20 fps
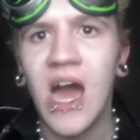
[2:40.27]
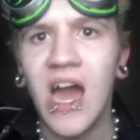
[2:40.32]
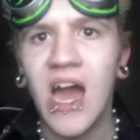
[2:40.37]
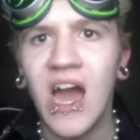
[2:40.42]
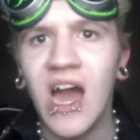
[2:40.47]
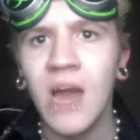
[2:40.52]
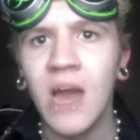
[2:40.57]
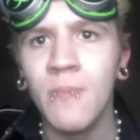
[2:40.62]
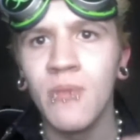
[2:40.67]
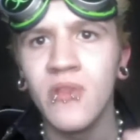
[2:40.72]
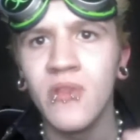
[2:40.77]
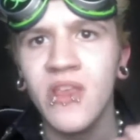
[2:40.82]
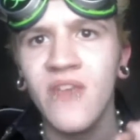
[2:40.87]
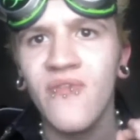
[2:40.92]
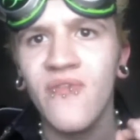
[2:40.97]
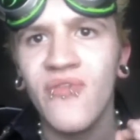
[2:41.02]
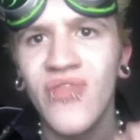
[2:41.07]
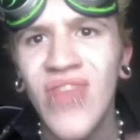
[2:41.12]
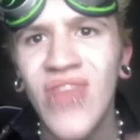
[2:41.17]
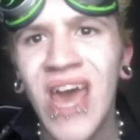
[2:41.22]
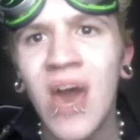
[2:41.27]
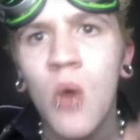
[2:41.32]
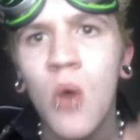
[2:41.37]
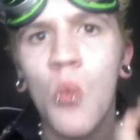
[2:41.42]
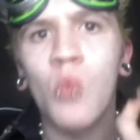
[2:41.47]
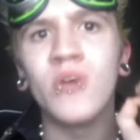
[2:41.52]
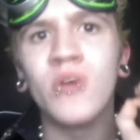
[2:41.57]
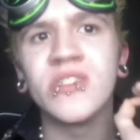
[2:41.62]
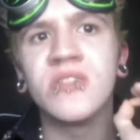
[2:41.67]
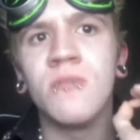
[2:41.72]
I believed that
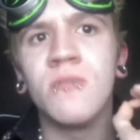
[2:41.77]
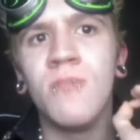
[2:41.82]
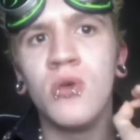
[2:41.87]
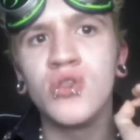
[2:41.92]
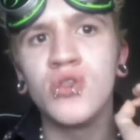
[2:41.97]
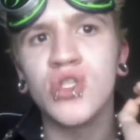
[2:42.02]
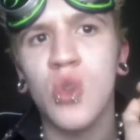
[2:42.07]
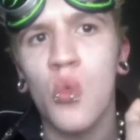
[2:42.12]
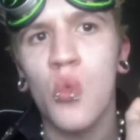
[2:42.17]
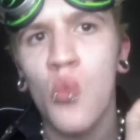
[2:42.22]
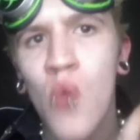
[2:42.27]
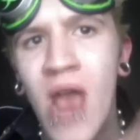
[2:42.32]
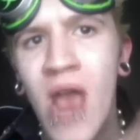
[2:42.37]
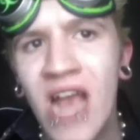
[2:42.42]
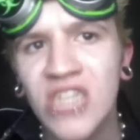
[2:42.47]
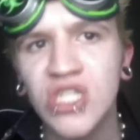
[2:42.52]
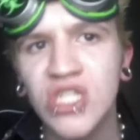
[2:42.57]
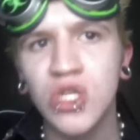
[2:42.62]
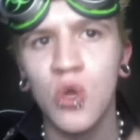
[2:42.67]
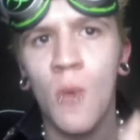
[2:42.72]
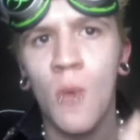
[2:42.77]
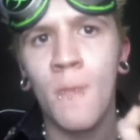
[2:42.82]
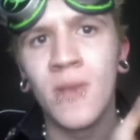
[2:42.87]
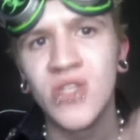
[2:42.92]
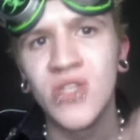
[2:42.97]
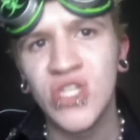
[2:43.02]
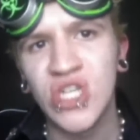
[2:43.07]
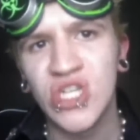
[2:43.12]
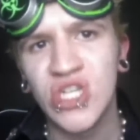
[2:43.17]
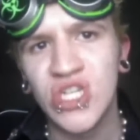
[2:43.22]
was the most rational
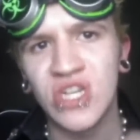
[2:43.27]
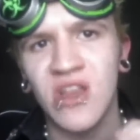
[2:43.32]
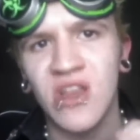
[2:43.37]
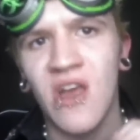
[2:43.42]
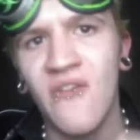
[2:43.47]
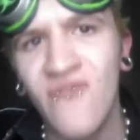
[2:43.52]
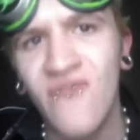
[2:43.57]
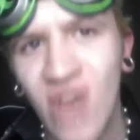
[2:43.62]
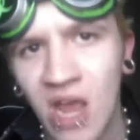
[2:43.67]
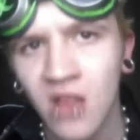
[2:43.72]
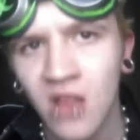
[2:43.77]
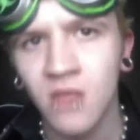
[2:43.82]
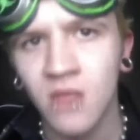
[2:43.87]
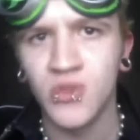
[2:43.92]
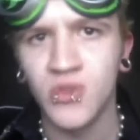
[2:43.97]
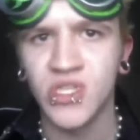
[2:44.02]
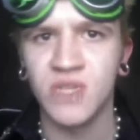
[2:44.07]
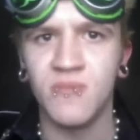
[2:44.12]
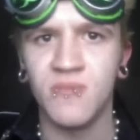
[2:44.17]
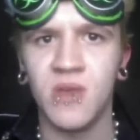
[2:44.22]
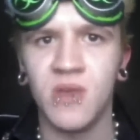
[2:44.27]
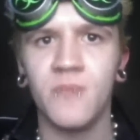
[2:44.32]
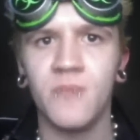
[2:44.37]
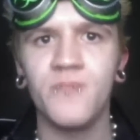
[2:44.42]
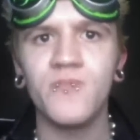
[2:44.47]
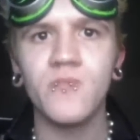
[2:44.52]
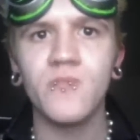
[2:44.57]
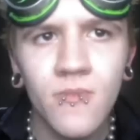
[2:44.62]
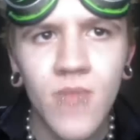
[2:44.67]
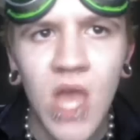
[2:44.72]
position available to me.
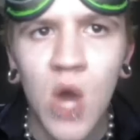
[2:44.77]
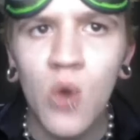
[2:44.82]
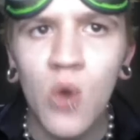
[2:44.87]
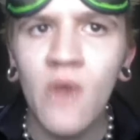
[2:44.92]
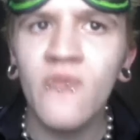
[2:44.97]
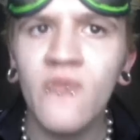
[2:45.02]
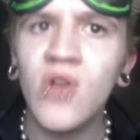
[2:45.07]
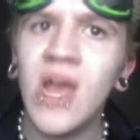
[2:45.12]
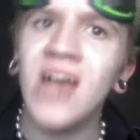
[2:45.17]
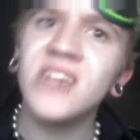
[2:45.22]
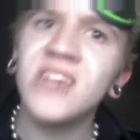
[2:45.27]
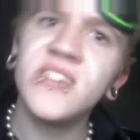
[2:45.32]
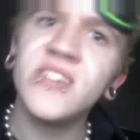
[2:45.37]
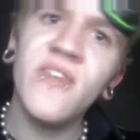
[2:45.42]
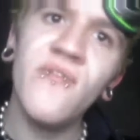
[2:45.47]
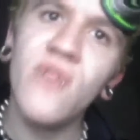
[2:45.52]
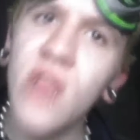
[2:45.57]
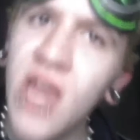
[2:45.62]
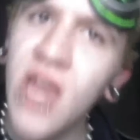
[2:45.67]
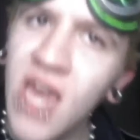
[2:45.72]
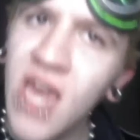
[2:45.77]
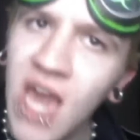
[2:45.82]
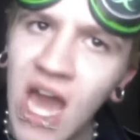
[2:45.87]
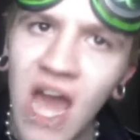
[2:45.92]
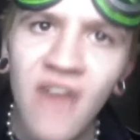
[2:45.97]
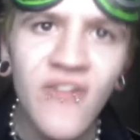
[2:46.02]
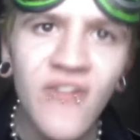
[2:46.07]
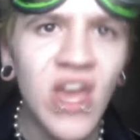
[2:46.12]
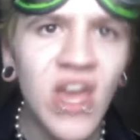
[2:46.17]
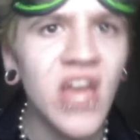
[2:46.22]
However, as of late,
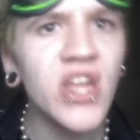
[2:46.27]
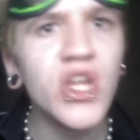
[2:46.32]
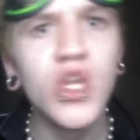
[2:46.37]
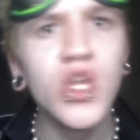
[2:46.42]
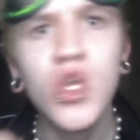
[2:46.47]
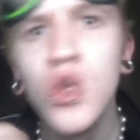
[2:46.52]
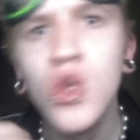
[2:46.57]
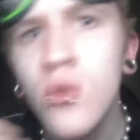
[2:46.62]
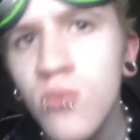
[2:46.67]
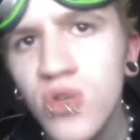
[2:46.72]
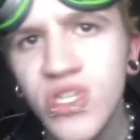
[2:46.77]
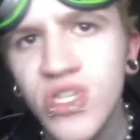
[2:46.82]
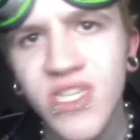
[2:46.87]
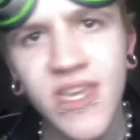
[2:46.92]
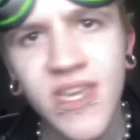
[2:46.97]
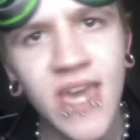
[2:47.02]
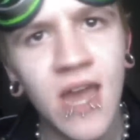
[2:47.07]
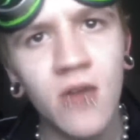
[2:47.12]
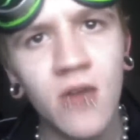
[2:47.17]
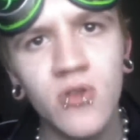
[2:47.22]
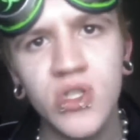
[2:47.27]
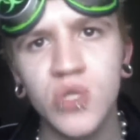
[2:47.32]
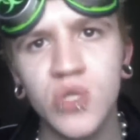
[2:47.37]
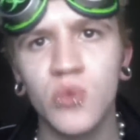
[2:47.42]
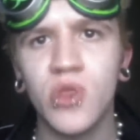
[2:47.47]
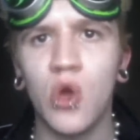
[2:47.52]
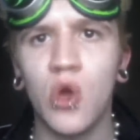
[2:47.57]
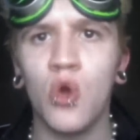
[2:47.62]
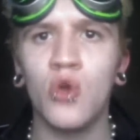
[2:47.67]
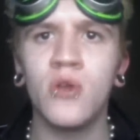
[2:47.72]
I've had numerous encounters
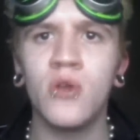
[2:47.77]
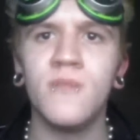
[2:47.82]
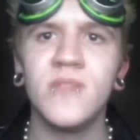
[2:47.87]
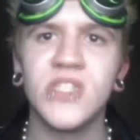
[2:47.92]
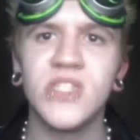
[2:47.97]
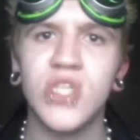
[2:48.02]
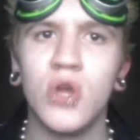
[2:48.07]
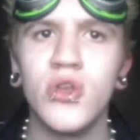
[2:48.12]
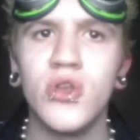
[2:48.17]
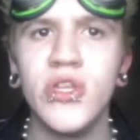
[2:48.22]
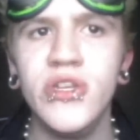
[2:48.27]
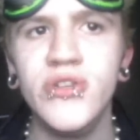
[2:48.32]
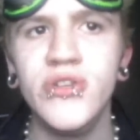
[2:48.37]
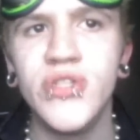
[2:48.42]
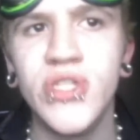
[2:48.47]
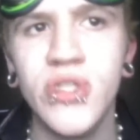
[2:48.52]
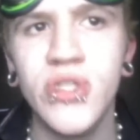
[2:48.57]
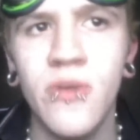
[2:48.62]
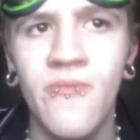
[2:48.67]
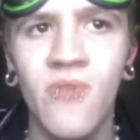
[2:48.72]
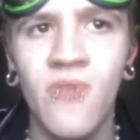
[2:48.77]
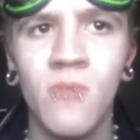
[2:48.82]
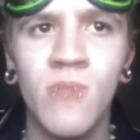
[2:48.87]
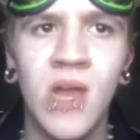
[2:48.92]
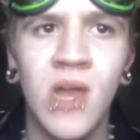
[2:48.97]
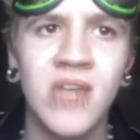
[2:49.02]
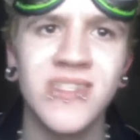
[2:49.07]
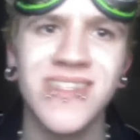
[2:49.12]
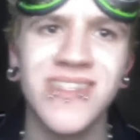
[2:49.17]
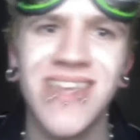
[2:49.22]
with arguments on YouTube from
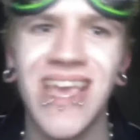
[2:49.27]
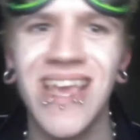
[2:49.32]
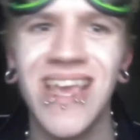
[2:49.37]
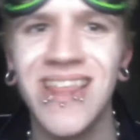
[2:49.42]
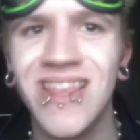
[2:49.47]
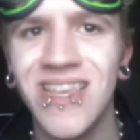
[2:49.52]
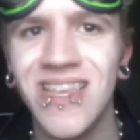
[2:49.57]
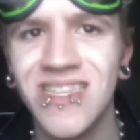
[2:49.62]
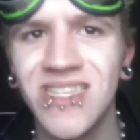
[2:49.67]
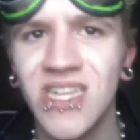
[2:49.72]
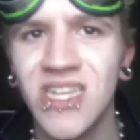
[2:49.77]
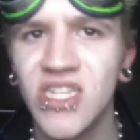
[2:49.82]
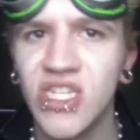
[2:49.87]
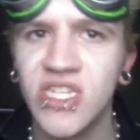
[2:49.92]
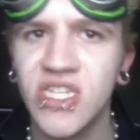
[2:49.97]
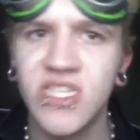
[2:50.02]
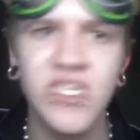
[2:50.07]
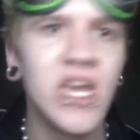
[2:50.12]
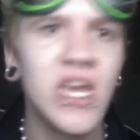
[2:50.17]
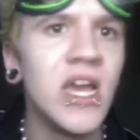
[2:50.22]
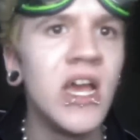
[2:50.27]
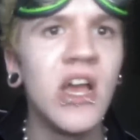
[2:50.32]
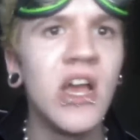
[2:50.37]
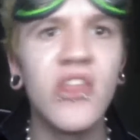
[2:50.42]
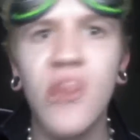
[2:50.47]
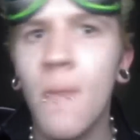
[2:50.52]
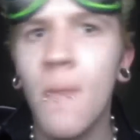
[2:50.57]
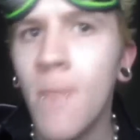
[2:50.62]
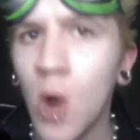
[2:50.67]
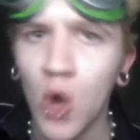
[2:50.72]
Gnostic atheists such as
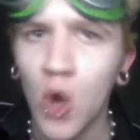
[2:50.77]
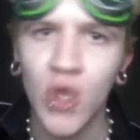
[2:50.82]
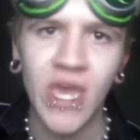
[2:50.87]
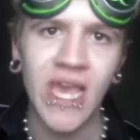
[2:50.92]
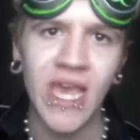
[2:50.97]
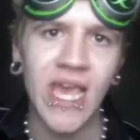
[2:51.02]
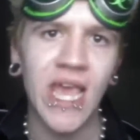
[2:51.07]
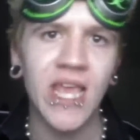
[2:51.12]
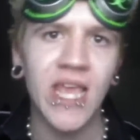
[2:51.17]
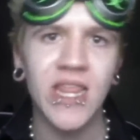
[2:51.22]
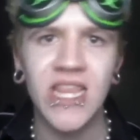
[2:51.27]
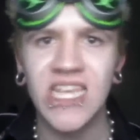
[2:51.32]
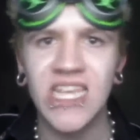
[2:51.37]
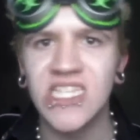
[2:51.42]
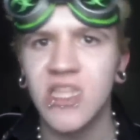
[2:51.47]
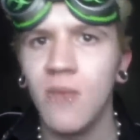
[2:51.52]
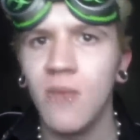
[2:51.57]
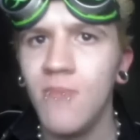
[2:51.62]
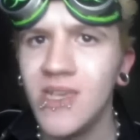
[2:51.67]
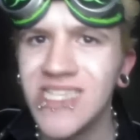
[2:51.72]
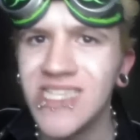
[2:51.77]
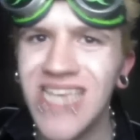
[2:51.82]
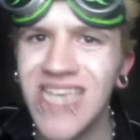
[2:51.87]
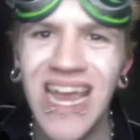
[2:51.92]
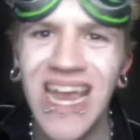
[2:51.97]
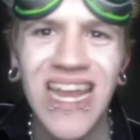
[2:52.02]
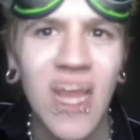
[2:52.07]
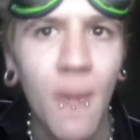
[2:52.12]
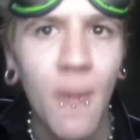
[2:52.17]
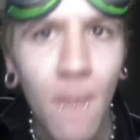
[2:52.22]
the Barking Atheist, the
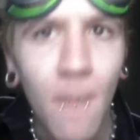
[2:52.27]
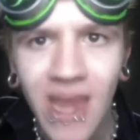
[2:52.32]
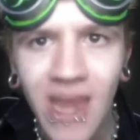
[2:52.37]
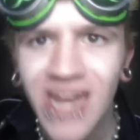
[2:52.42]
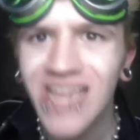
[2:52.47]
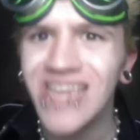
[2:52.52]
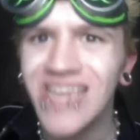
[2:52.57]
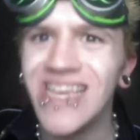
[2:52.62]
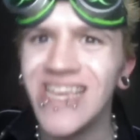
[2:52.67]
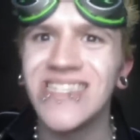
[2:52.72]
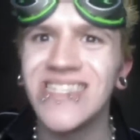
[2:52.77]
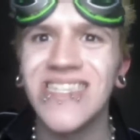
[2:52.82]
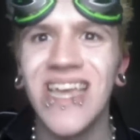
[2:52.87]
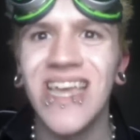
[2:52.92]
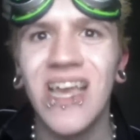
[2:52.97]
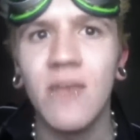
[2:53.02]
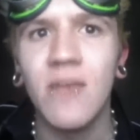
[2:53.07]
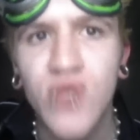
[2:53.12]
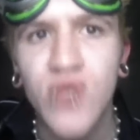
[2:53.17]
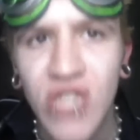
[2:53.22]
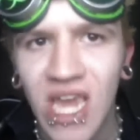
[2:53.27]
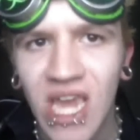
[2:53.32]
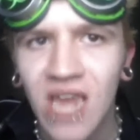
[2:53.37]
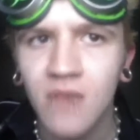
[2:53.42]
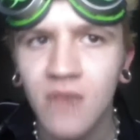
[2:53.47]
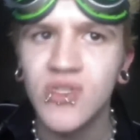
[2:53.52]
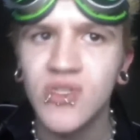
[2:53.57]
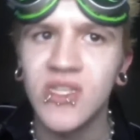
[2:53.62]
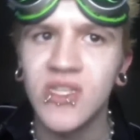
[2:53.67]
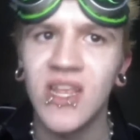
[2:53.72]
Messianic Manic,
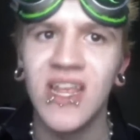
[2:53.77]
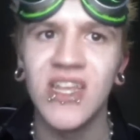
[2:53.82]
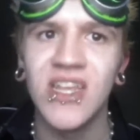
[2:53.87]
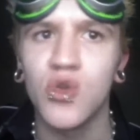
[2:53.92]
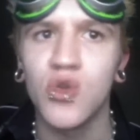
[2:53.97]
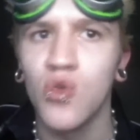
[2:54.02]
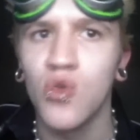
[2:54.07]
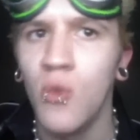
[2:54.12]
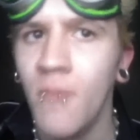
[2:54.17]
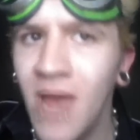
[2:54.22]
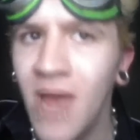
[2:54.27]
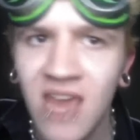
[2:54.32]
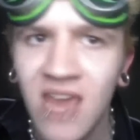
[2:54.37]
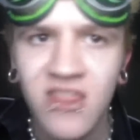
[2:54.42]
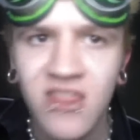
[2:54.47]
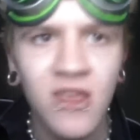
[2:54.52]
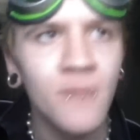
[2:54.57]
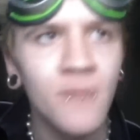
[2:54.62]
YesIamJames, and integralmath.